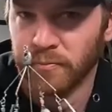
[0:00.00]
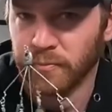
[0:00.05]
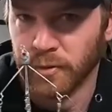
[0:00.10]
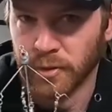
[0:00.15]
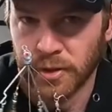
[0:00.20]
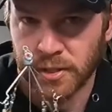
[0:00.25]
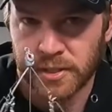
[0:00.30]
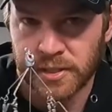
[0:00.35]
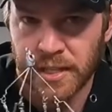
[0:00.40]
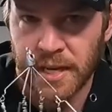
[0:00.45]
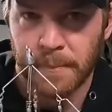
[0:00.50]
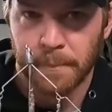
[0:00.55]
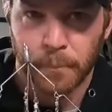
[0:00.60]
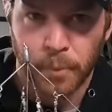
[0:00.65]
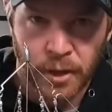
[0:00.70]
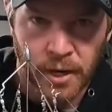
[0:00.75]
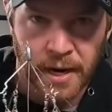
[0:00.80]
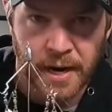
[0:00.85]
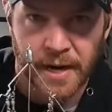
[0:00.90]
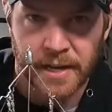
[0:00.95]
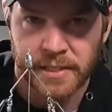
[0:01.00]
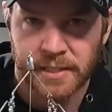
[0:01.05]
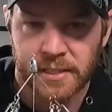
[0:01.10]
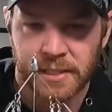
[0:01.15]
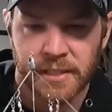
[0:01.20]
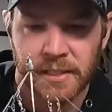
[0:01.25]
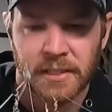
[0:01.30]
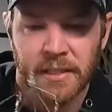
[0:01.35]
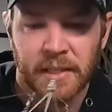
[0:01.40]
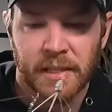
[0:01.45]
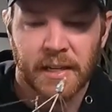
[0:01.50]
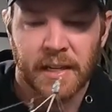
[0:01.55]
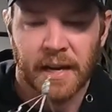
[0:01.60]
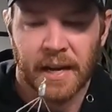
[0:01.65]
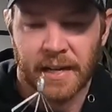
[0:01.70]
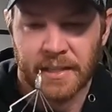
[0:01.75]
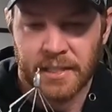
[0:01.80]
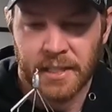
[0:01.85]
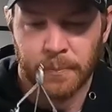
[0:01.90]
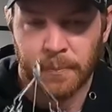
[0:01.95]
For the same price,
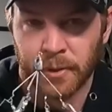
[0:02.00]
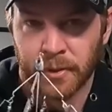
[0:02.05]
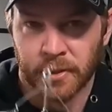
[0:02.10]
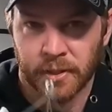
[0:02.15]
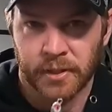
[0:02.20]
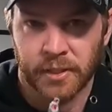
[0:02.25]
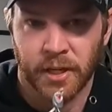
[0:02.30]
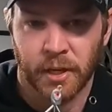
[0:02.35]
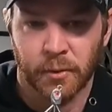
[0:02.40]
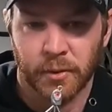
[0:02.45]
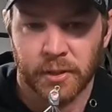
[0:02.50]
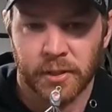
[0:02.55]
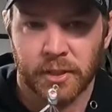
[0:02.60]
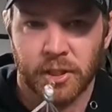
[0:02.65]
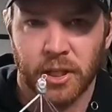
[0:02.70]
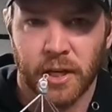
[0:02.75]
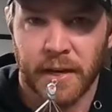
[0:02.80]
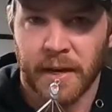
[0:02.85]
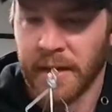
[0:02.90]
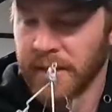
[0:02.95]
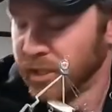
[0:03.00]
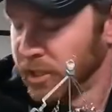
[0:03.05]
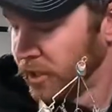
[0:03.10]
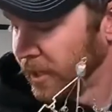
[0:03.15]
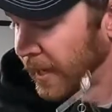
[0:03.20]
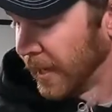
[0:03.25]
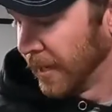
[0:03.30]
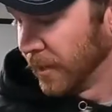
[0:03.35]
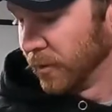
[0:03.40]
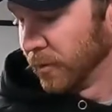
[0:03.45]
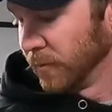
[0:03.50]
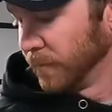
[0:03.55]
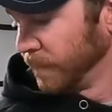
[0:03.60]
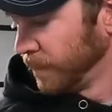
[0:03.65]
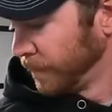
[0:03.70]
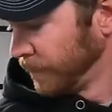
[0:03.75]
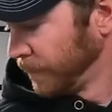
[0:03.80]
I typically go with the JH tackle.